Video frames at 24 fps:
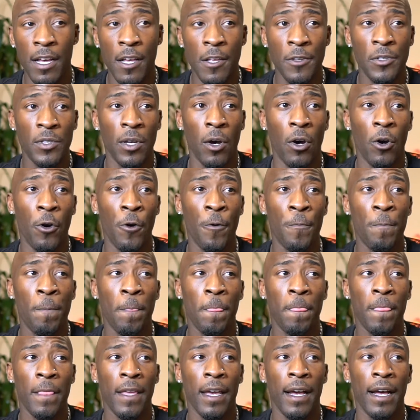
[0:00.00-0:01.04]
So
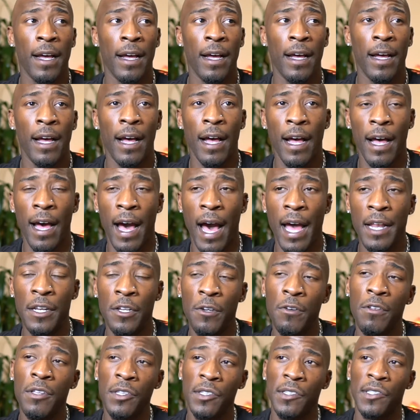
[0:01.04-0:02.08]
I
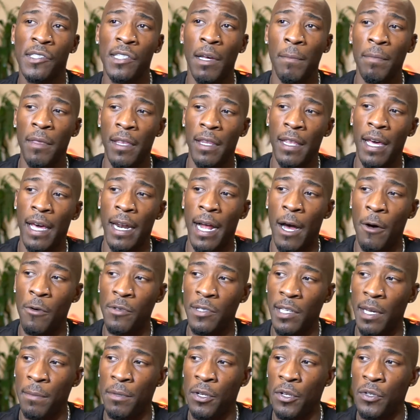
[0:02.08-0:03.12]
knew this was something that I
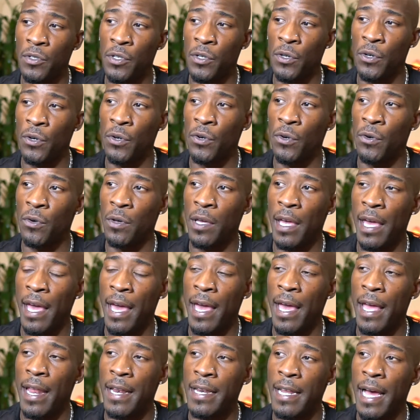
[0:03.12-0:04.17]
was able to do,
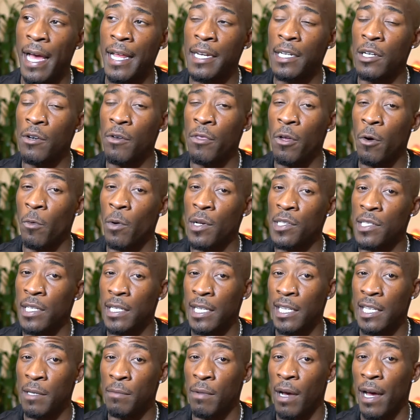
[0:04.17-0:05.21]
and I knew there wasn't
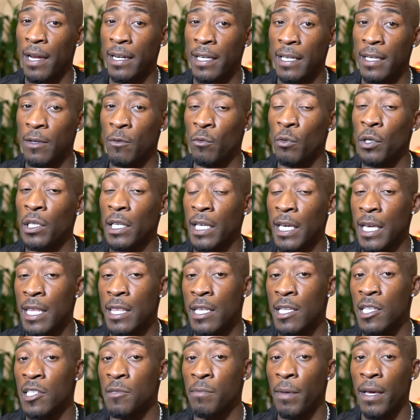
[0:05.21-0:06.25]
anybody really in
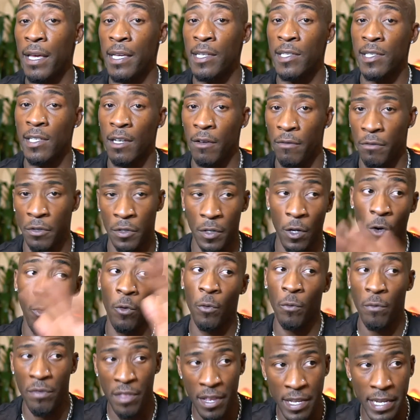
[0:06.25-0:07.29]
the space of, you know,
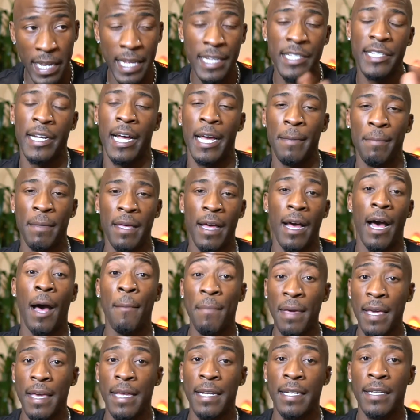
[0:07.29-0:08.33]
the niche I'm
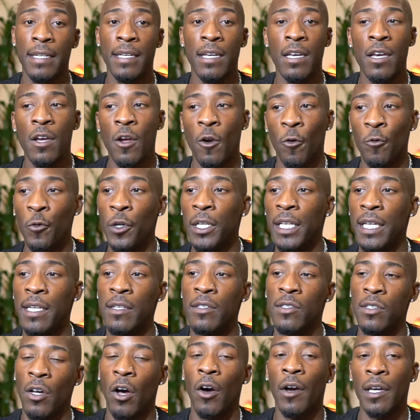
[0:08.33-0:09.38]
in really
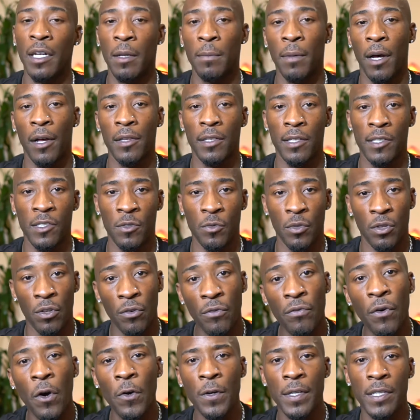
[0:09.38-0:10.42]
talking about this with a
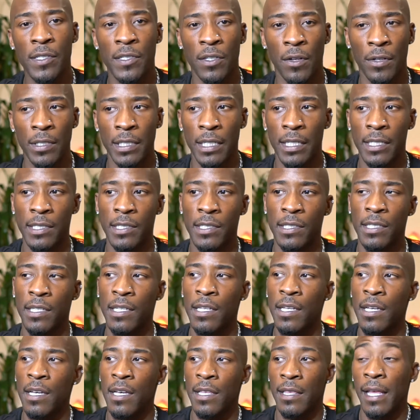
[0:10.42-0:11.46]
focus on this
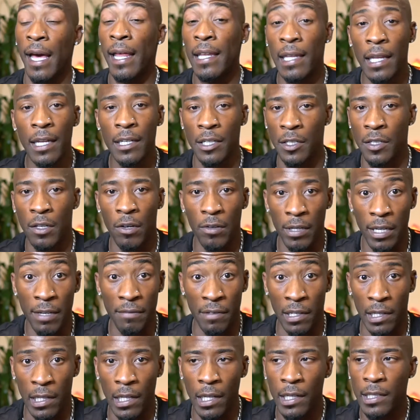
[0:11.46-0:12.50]
that look, you know,
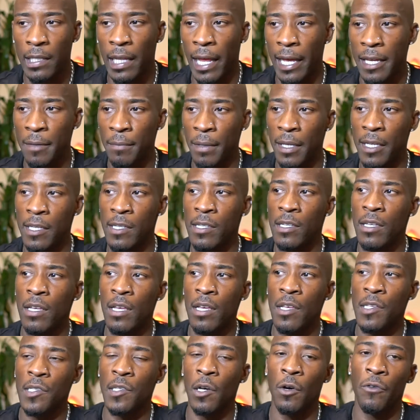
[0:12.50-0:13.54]
even looked like me.
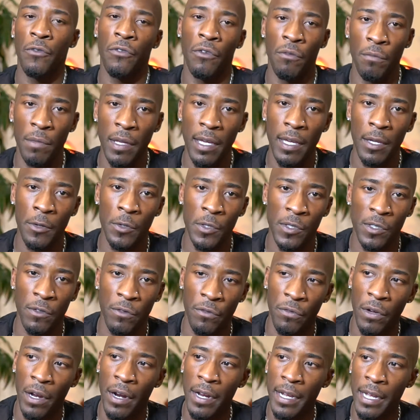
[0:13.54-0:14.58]
So for me, it was a
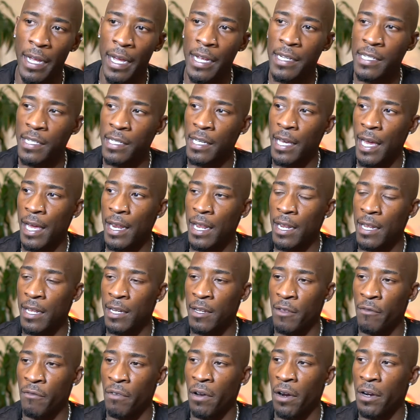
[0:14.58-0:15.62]
very educated
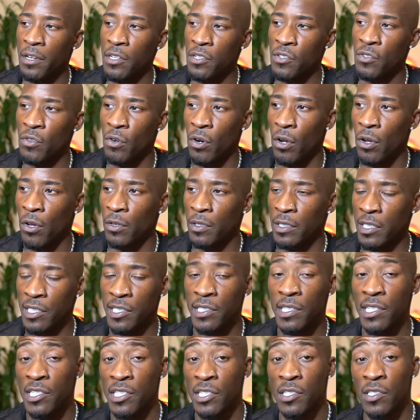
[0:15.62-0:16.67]
and a very strong
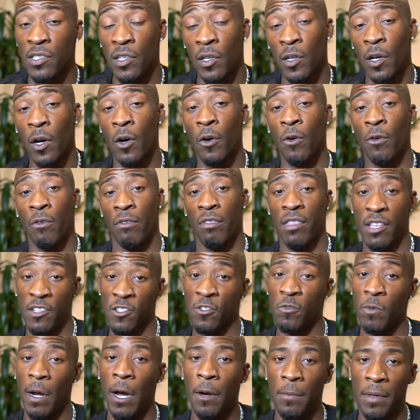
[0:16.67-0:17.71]
decision to go
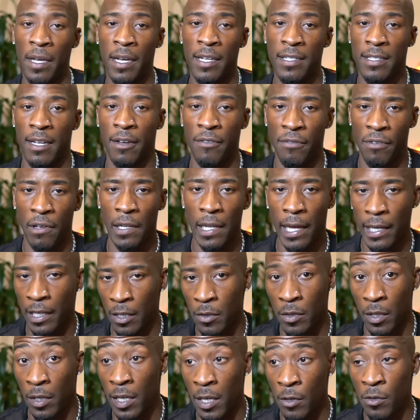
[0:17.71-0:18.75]
this route, because I felt like, you
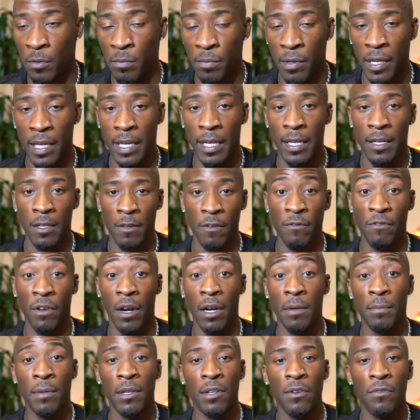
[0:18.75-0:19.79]
know, it would be
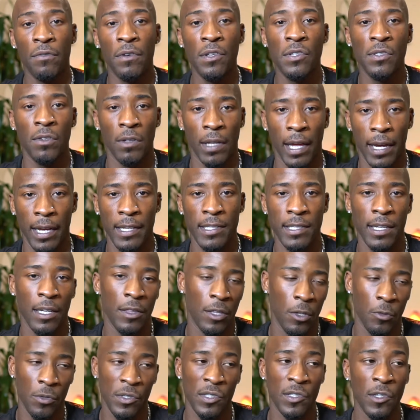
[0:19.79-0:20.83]
very beneficial. Like I said,
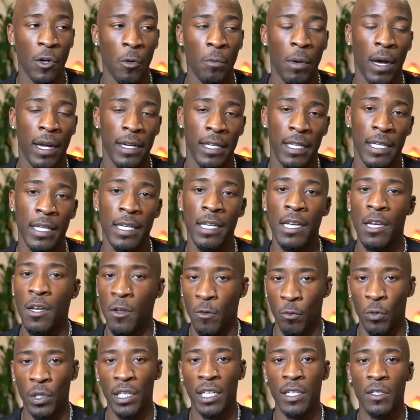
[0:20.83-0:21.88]
there was nobody
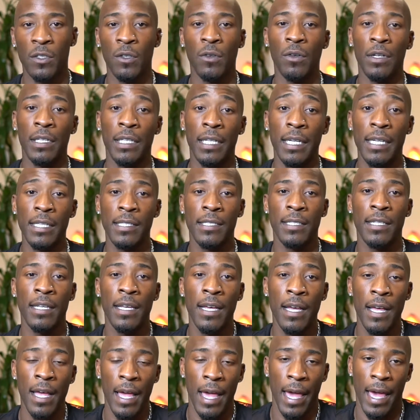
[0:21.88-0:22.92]
really doing this.
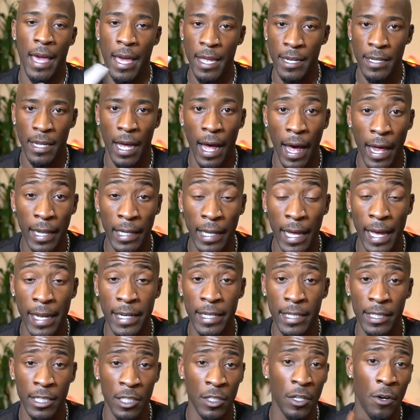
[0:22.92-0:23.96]
And I
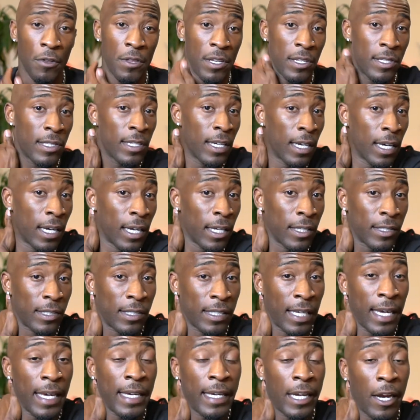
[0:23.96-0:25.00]
landed, you know, this
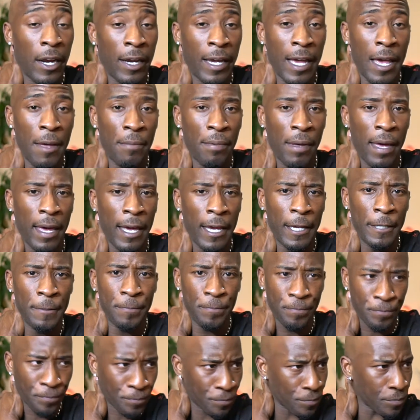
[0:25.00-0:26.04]
skincare campaign
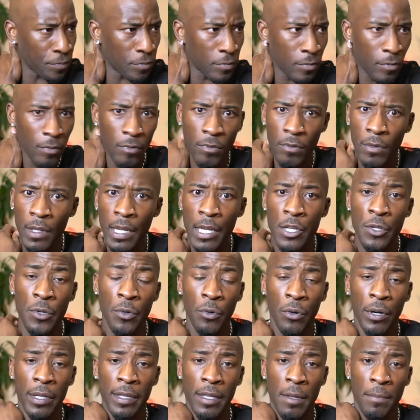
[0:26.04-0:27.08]

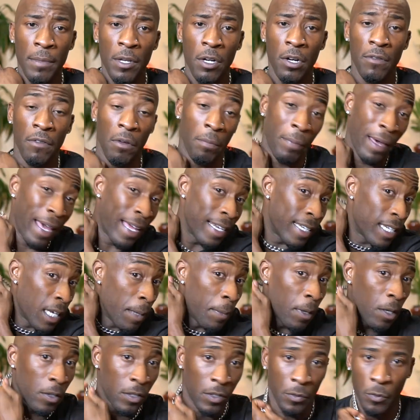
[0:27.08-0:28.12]
during the middle of a
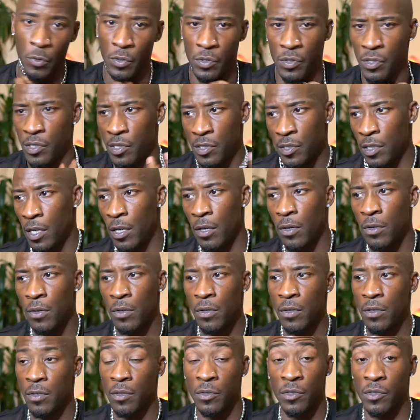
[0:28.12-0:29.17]
pandemic, which is, you know,
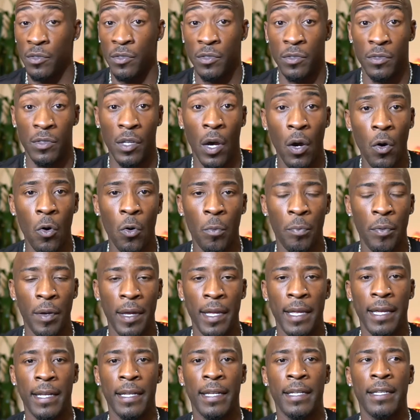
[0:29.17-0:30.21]
is dope.
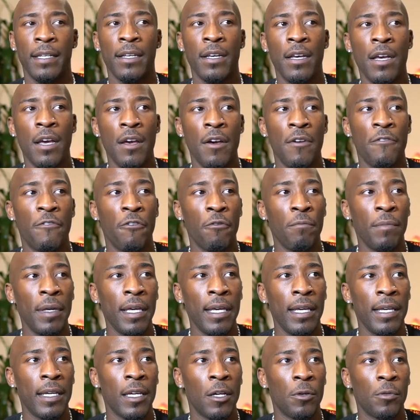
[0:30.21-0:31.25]
And for
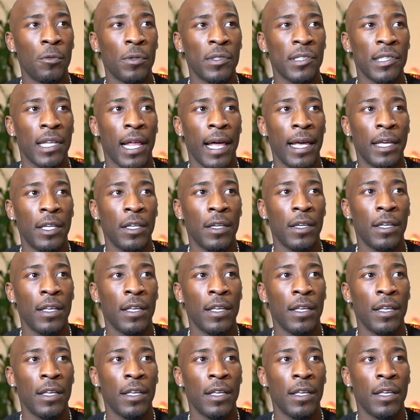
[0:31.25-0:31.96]
me, it was like,